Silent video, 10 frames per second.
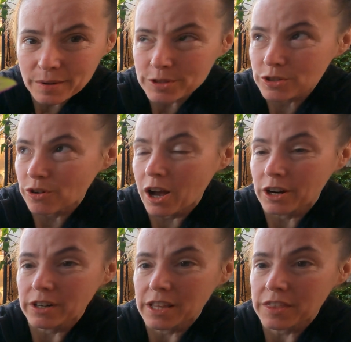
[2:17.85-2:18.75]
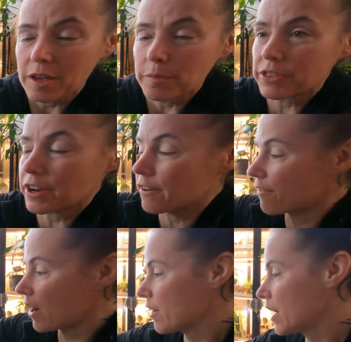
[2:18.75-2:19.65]
strong or anything, but they're
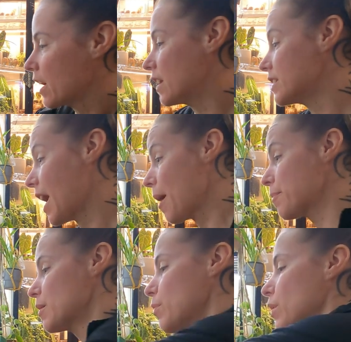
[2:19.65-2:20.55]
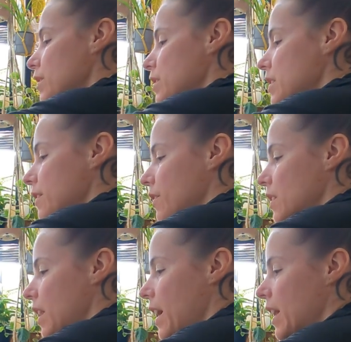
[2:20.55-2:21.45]
very adaptable to
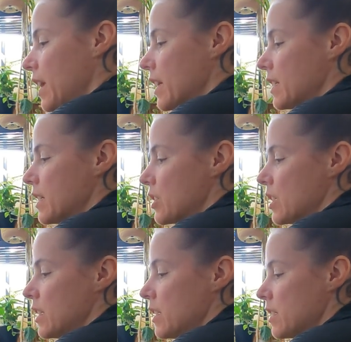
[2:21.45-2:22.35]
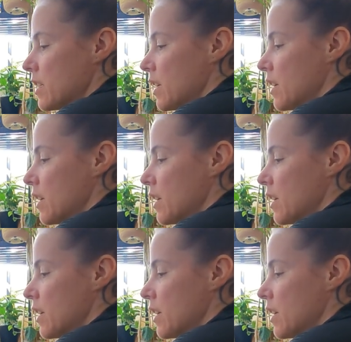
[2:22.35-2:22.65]
different lighting conditions.